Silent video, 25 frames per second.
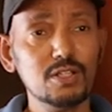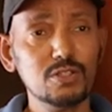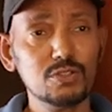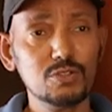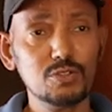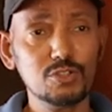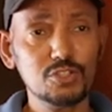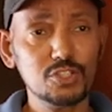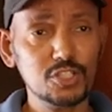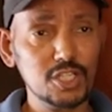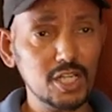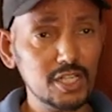
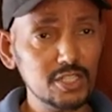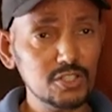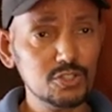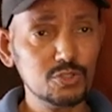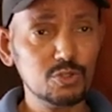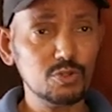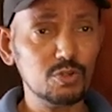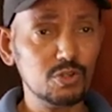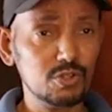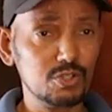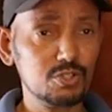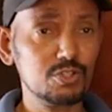to
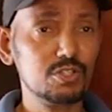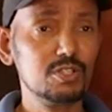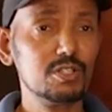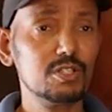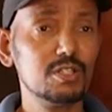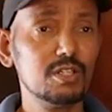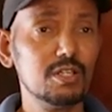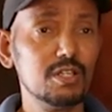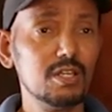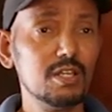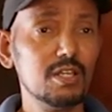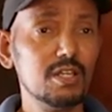change
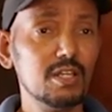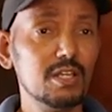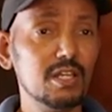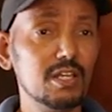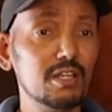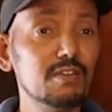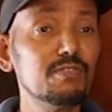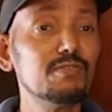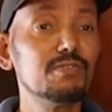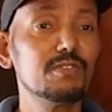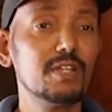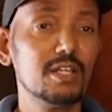course
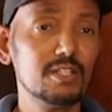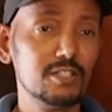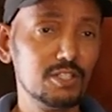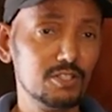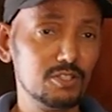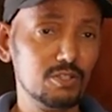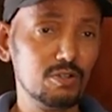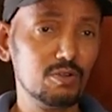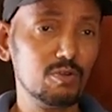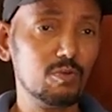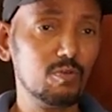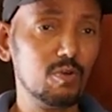if that
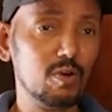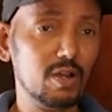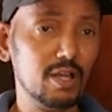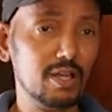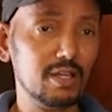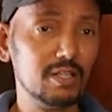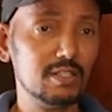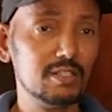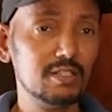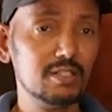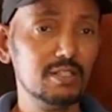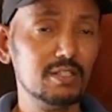is
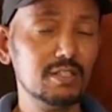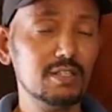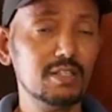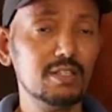required.